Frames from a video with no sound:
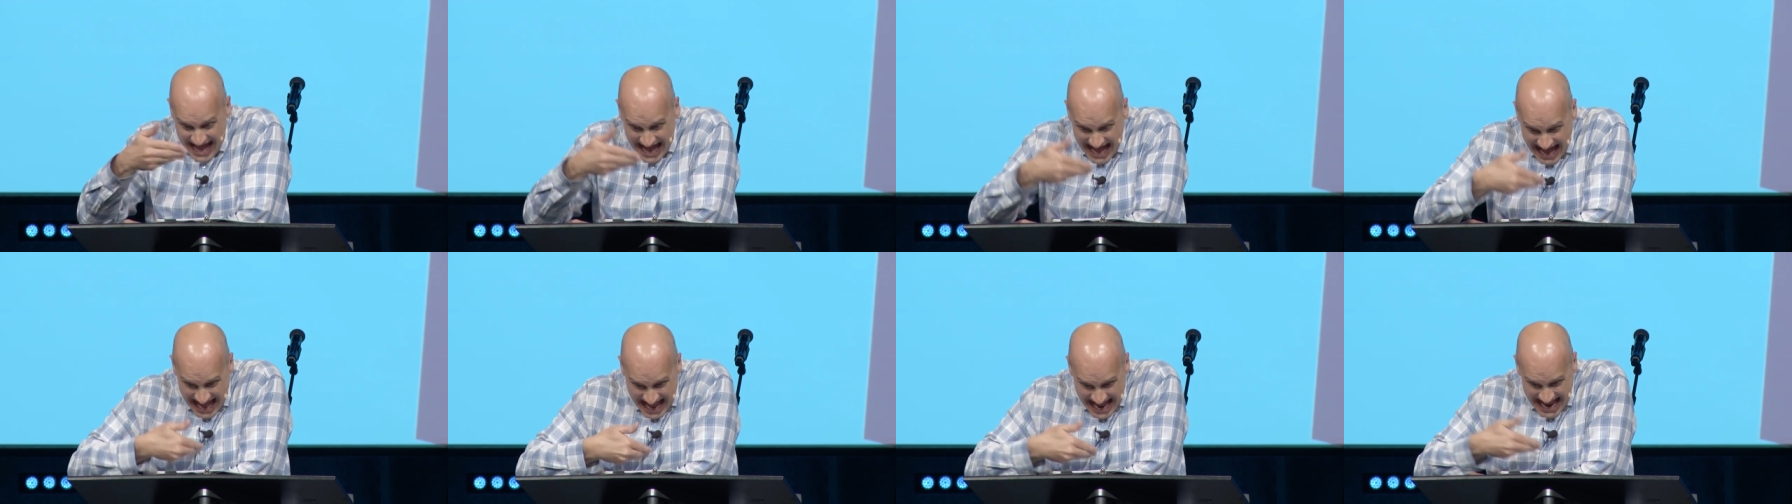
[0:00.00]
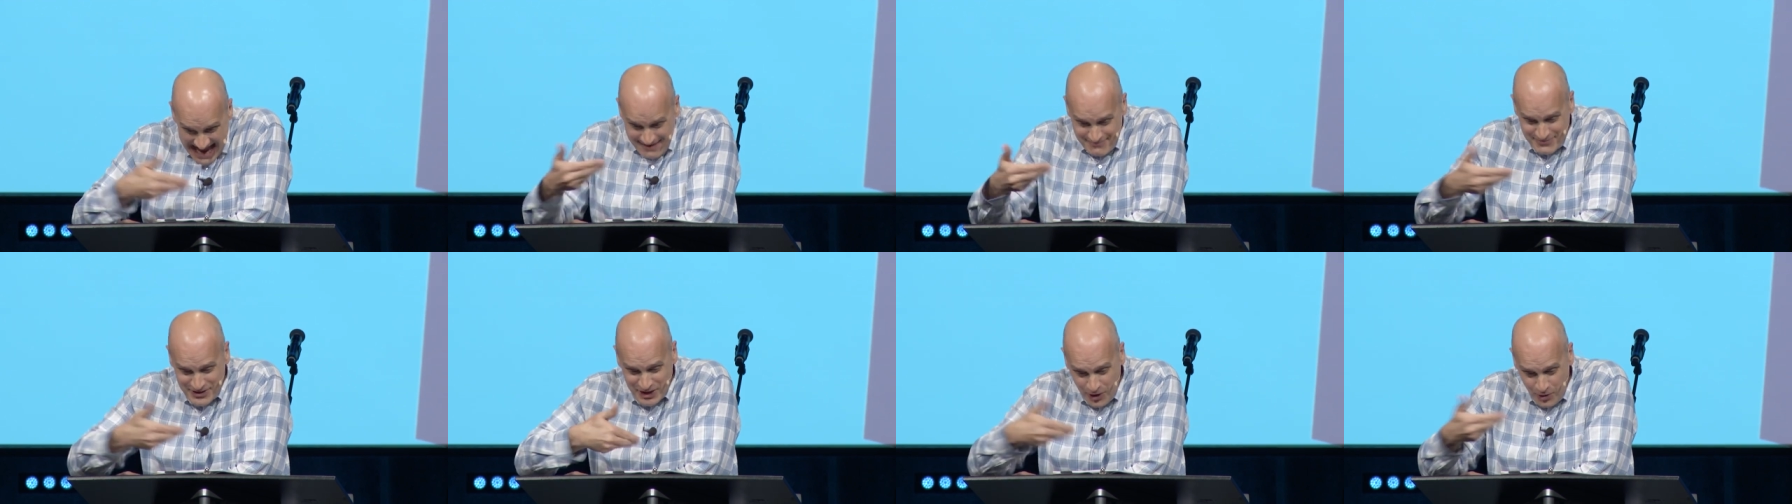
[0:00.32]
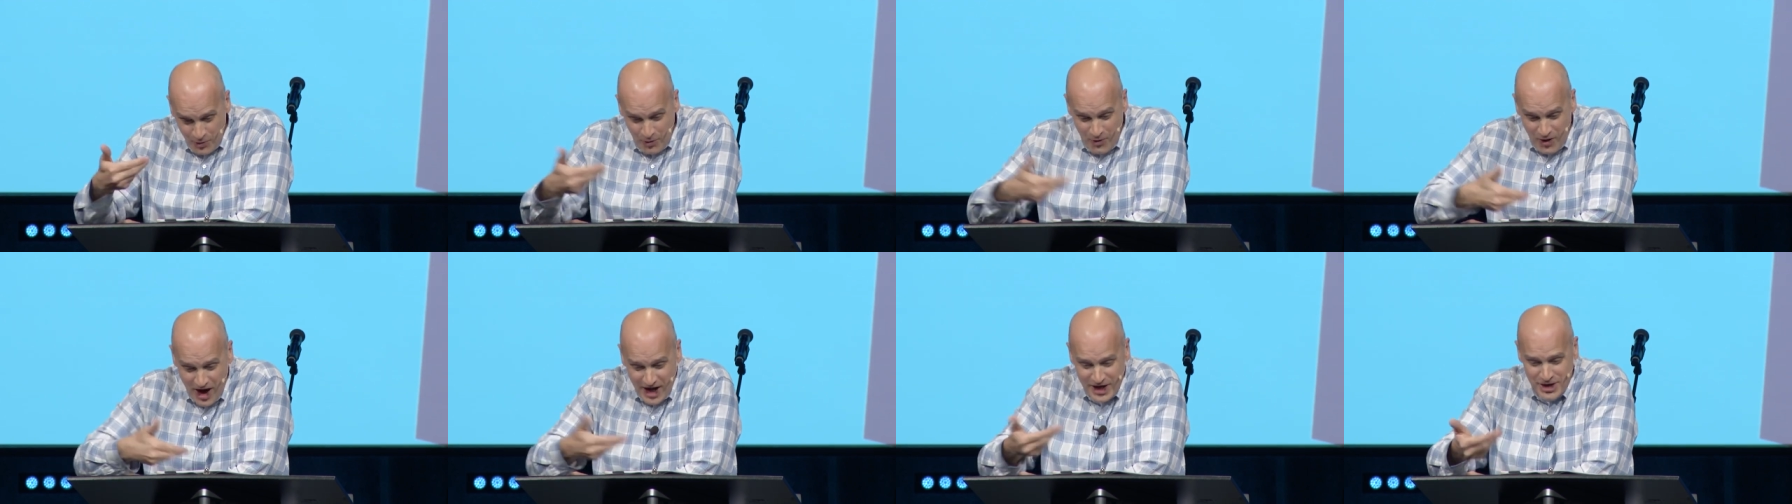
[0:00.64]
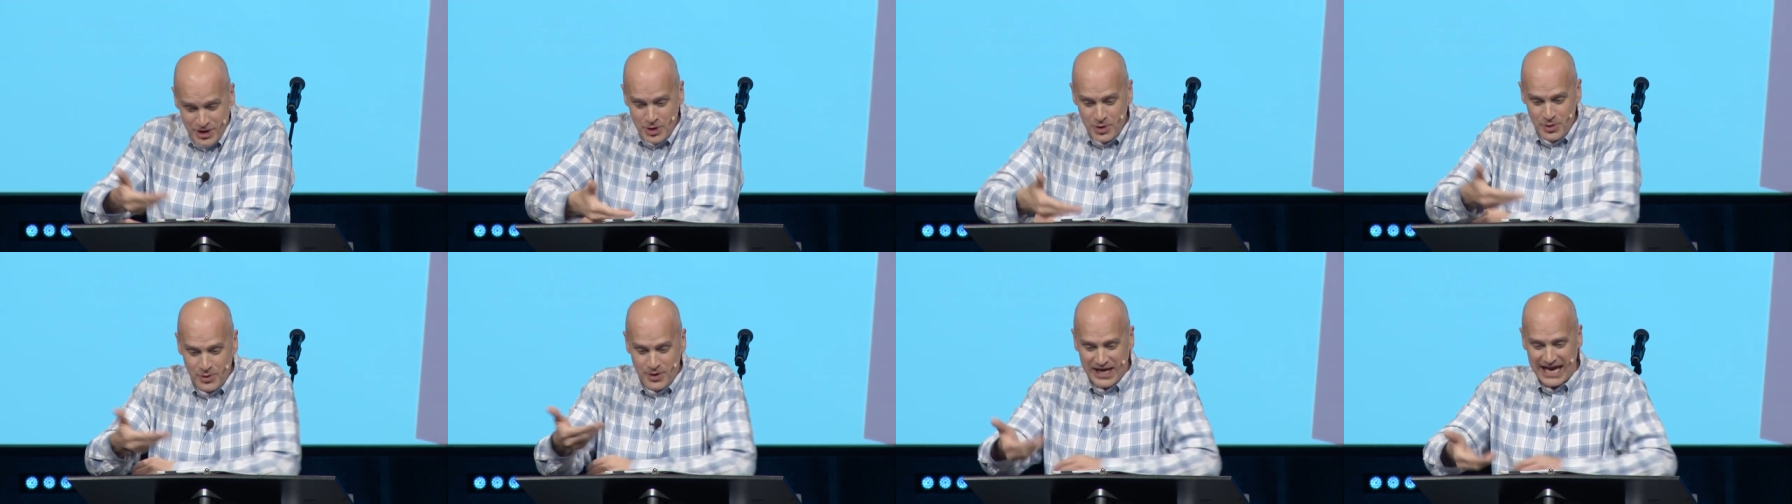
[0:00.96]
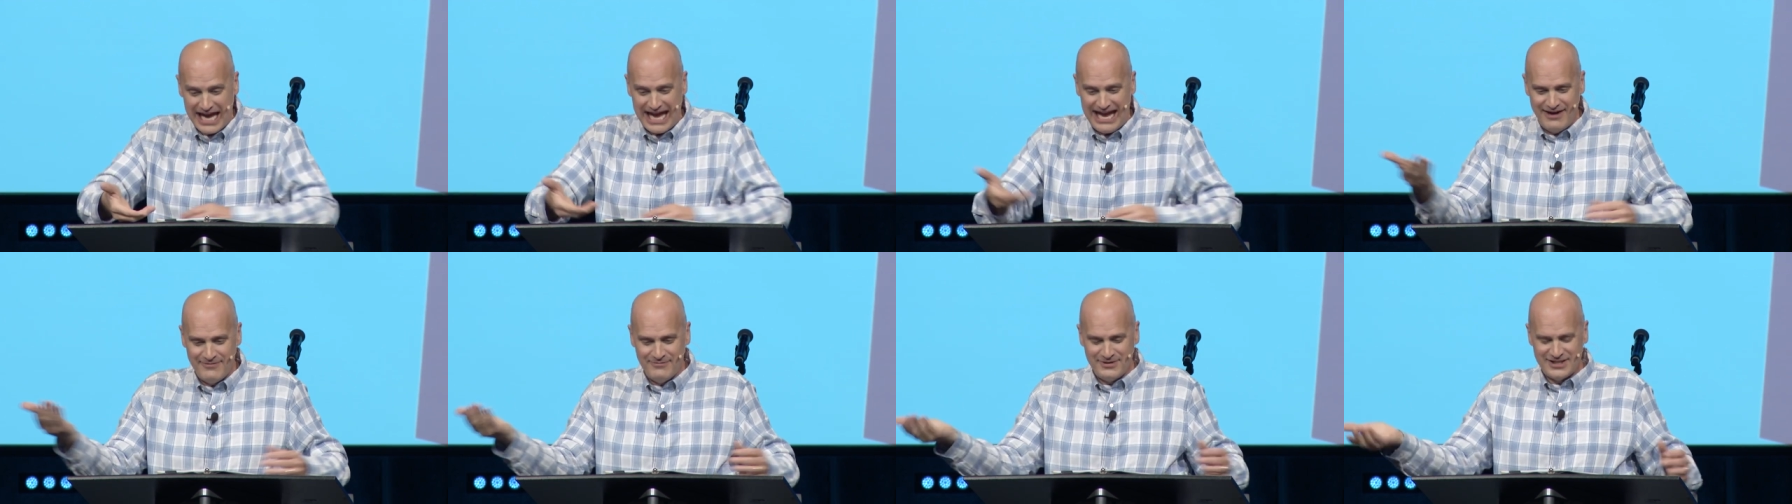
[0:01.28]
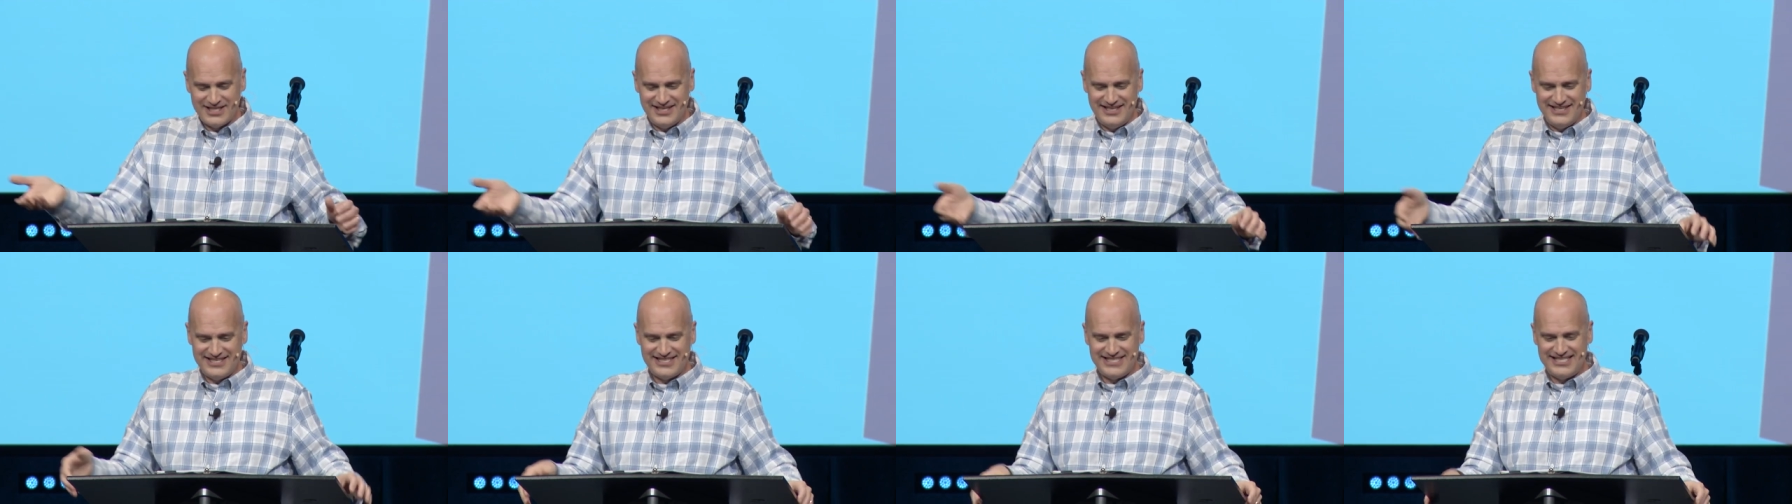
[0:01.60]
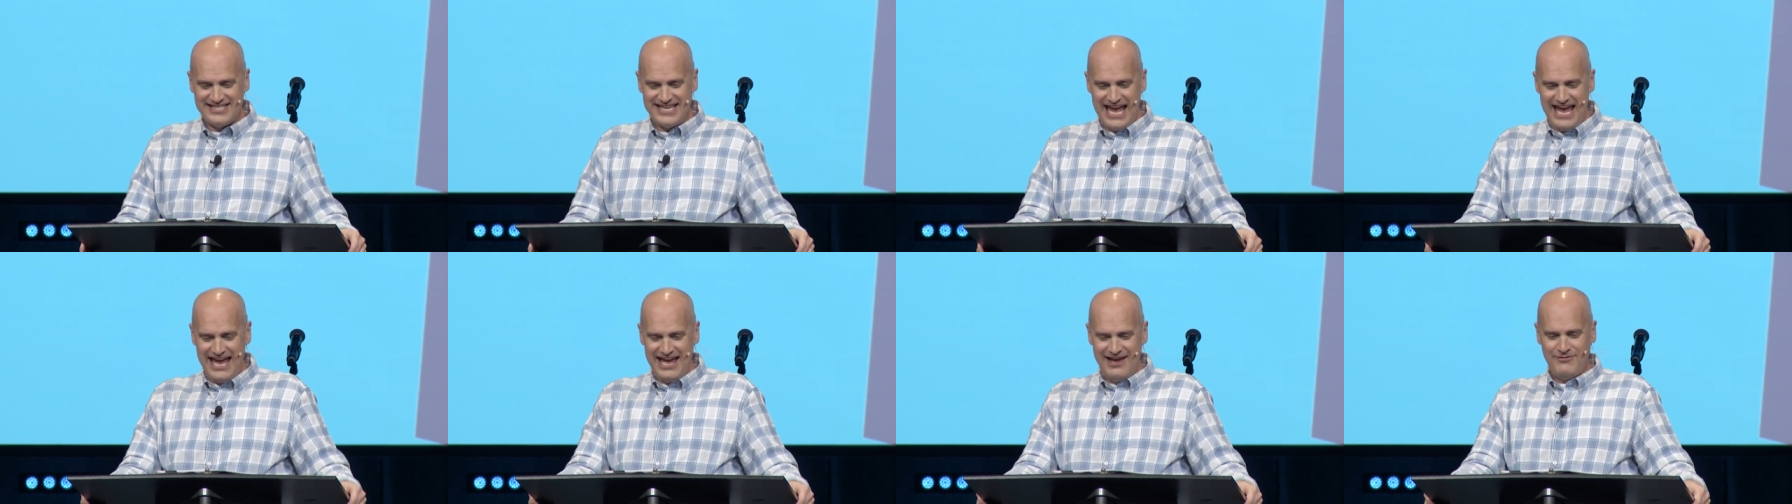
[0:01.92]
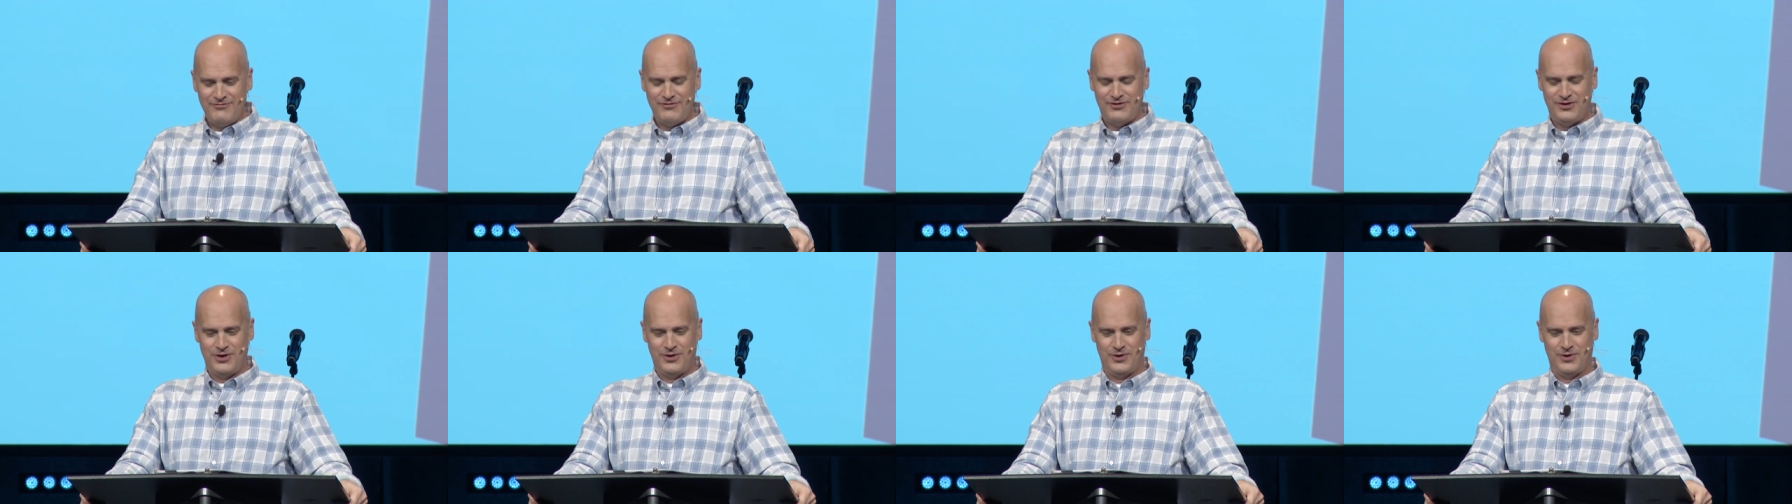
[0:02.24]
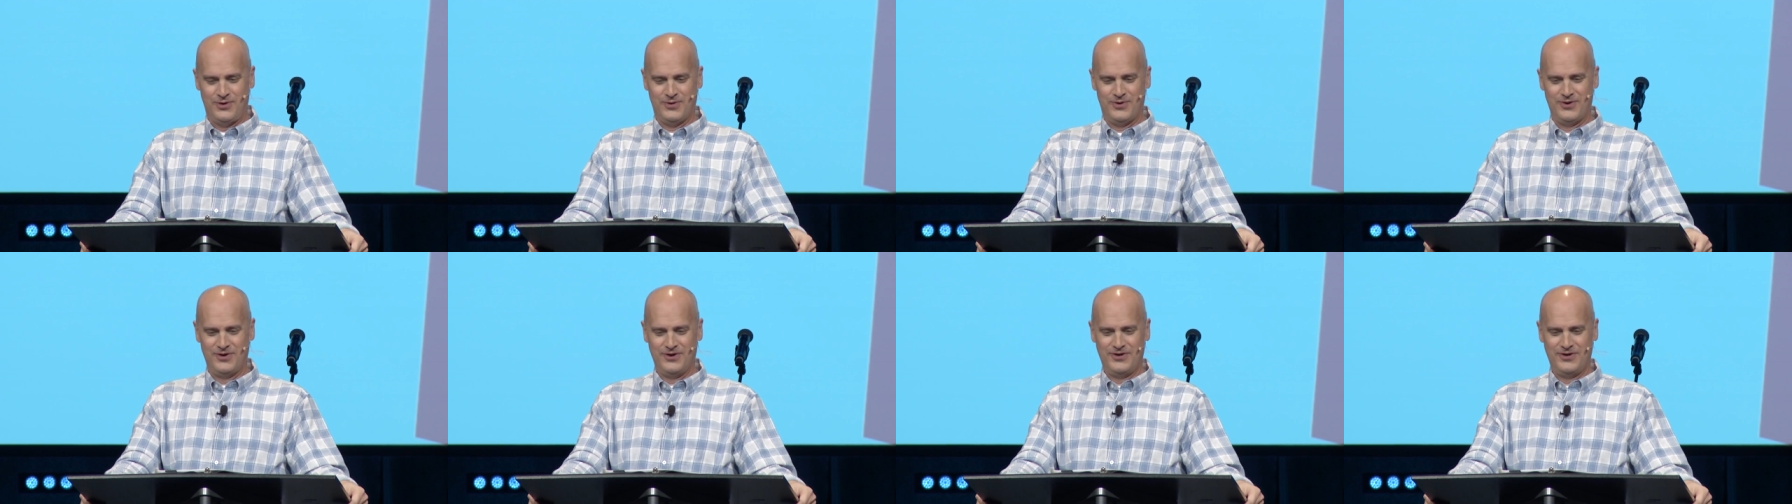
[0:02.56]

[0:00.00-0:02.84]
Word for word: I'm the one who came to save you.